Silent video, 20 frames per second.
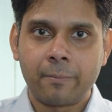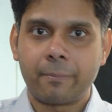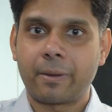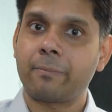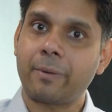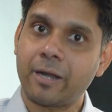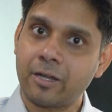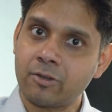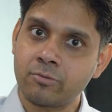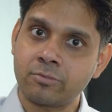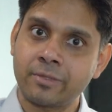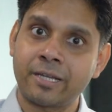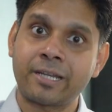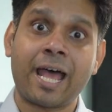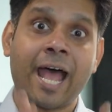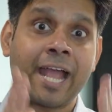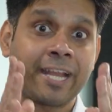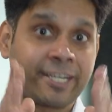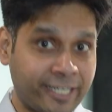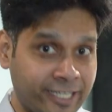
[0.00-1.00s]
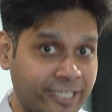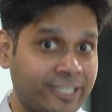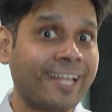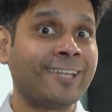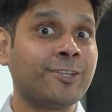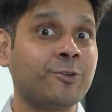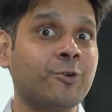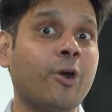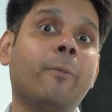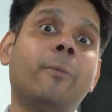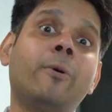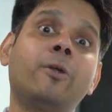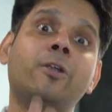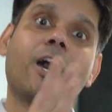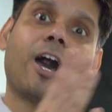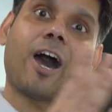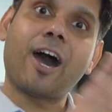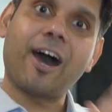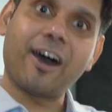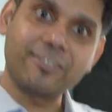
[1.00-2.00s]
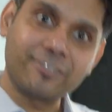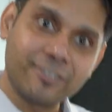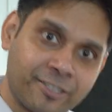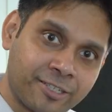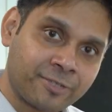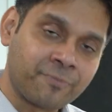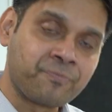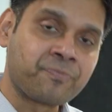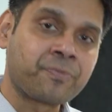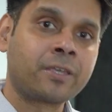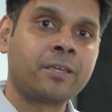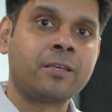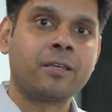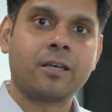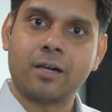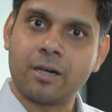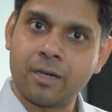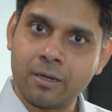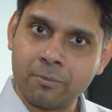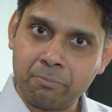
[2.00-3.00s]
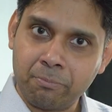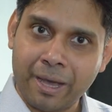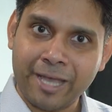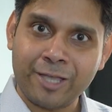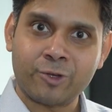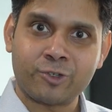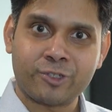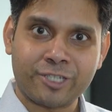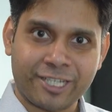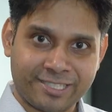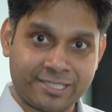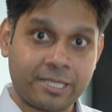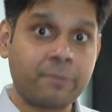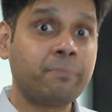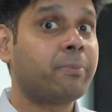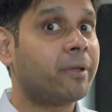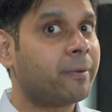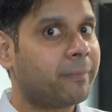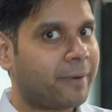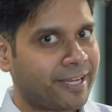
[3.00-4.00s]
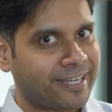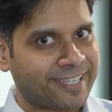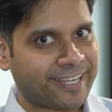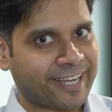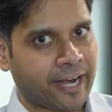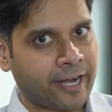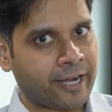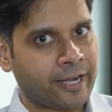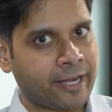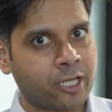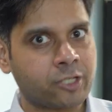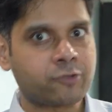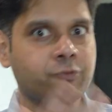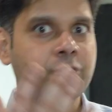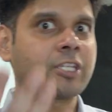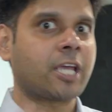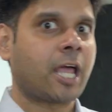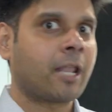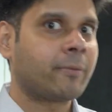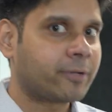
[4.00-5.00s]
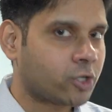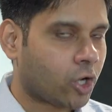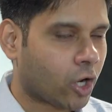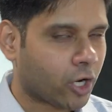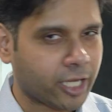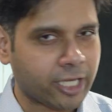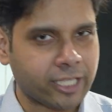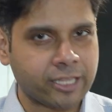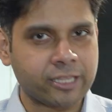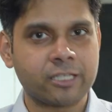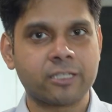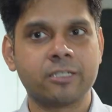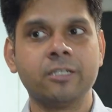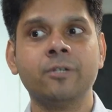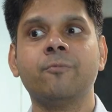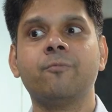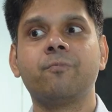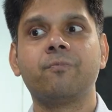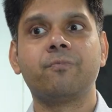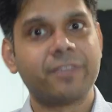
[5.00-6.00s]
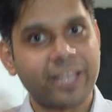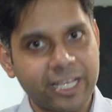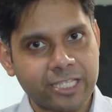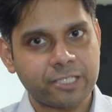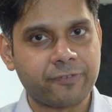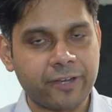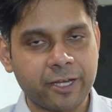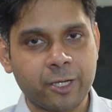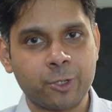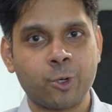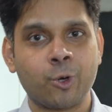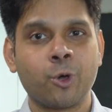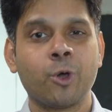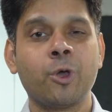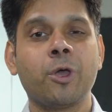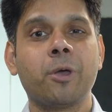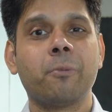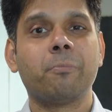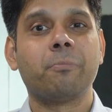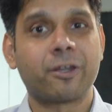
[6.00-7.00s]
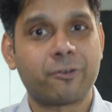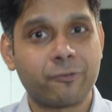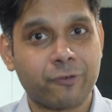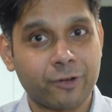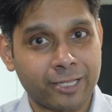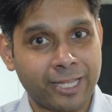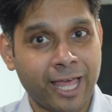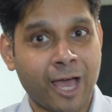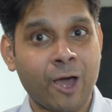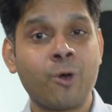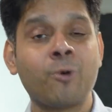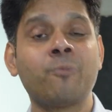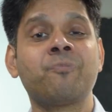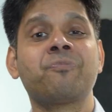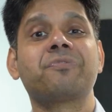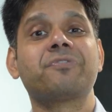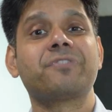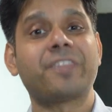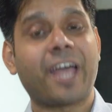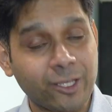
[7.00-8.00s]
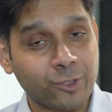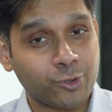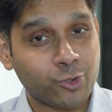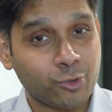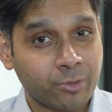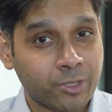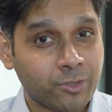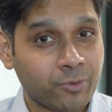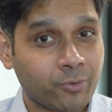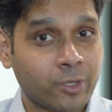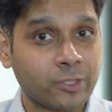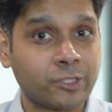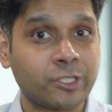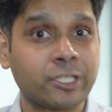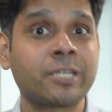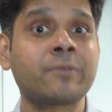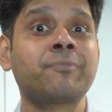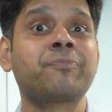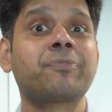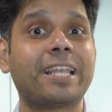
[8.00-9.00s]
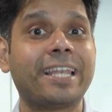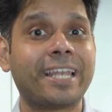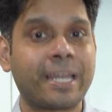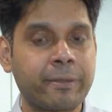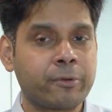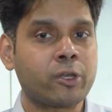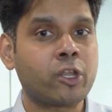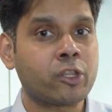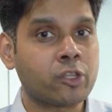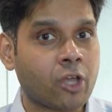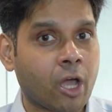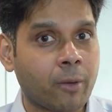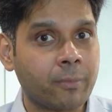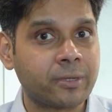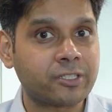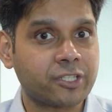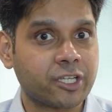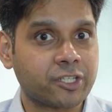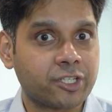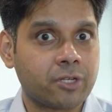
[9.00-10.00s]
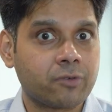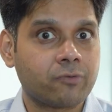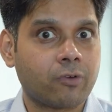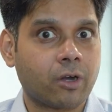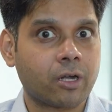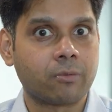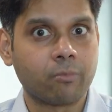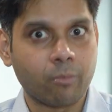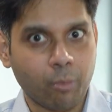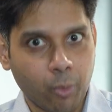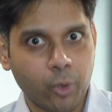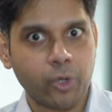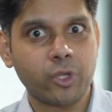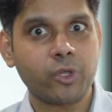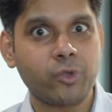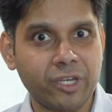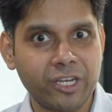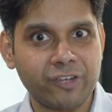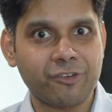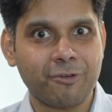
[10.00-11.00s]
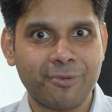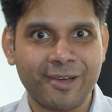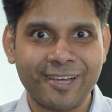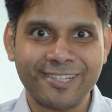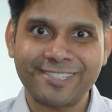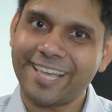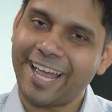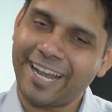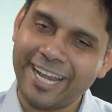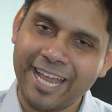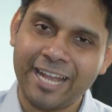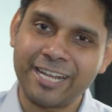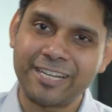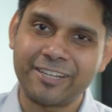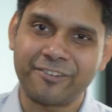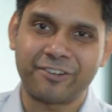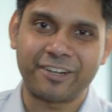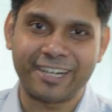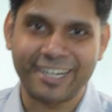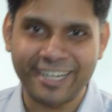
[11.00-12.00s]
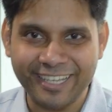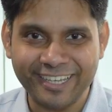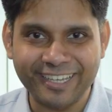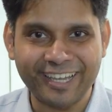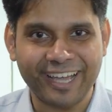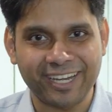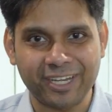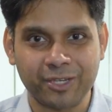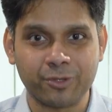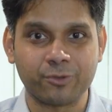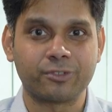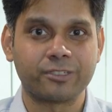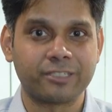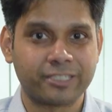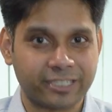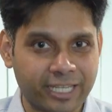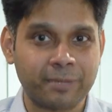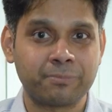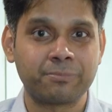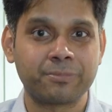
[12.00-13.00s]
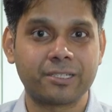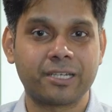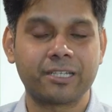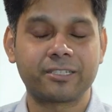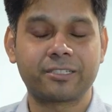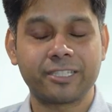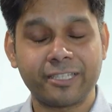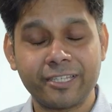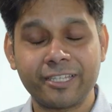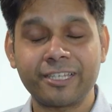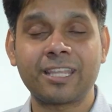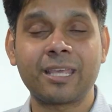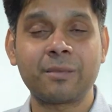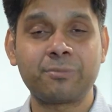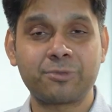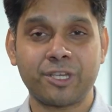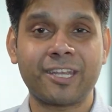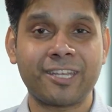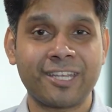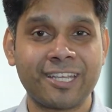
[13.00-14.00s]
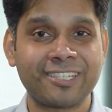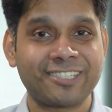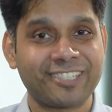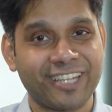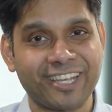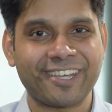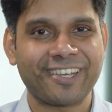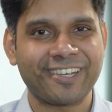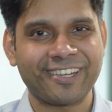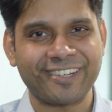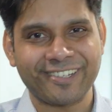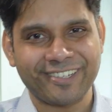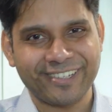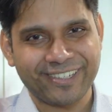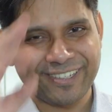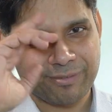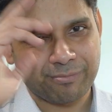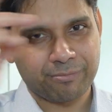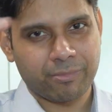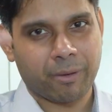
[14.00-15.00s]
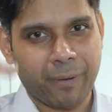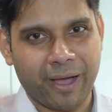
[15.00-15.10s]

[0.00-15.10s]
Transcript: But apart from that, I did tell you about other uh, biotech, simple biotech ideas, which I'll be talking in the next video. But for now, thank you so much for watching. Let me know in the comment section what more you need from us, and I'll definitely guide you. Keep uh, till then, keep shining. Take care. Bye